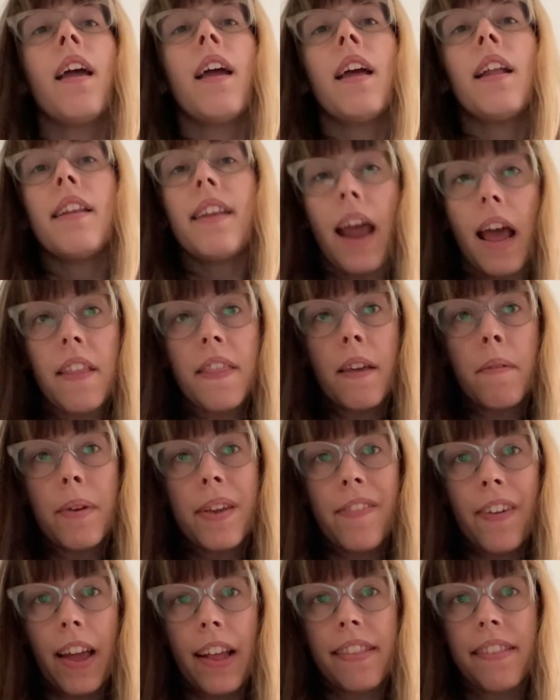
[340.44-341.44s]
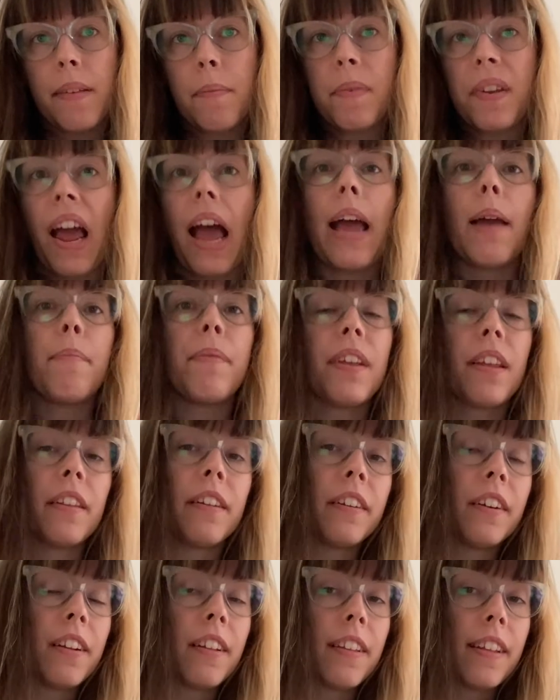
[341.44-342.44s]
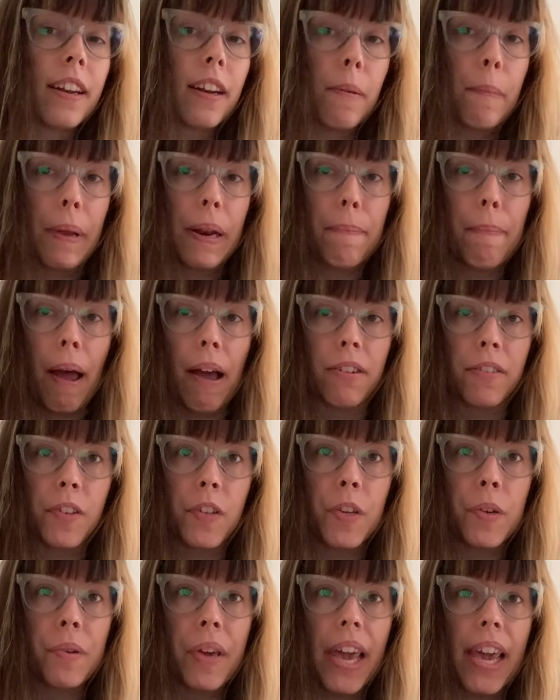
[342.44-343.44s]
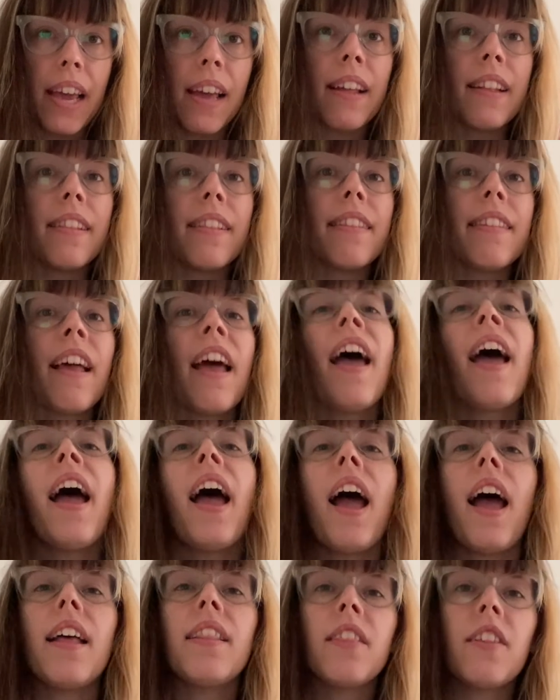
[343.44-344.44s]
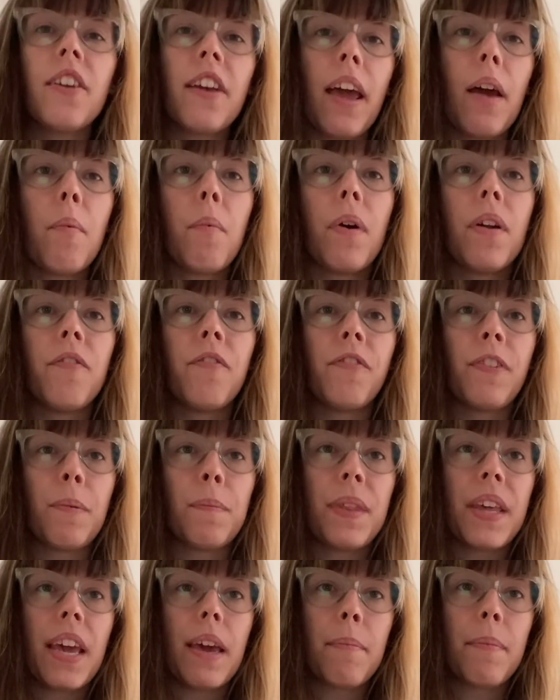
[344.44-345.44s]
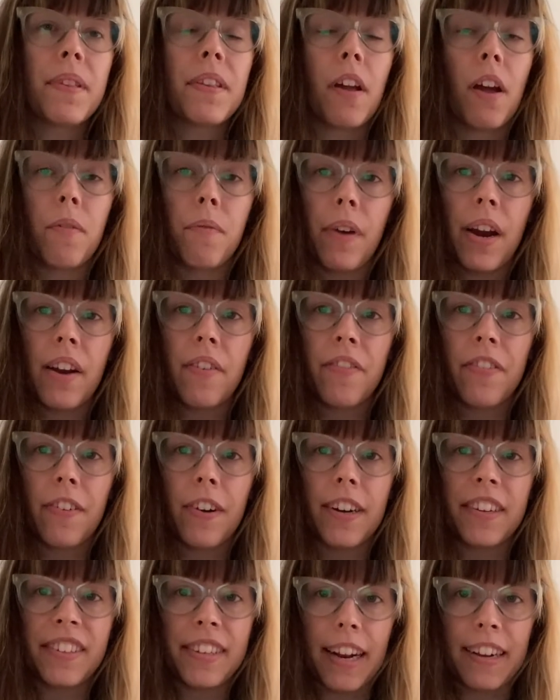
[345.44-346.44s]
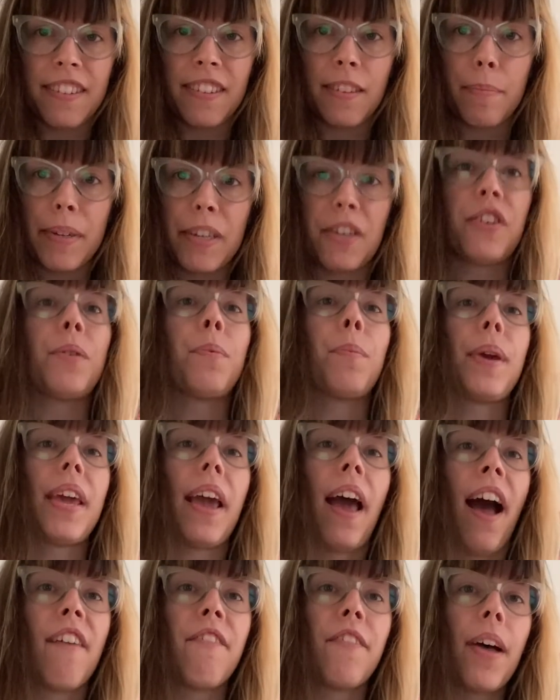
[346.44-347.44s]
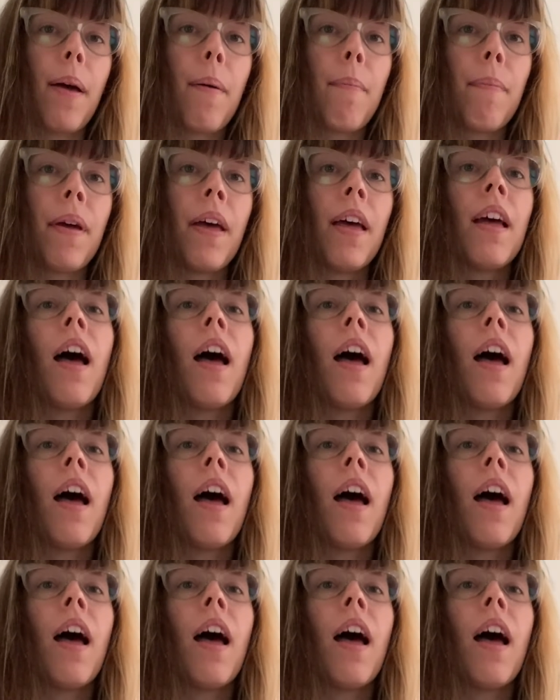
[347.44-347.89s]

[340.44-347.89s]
Now that we've had some time to learn a little bit about toucans and look at one from the Amazon rainforest exhibition we have up,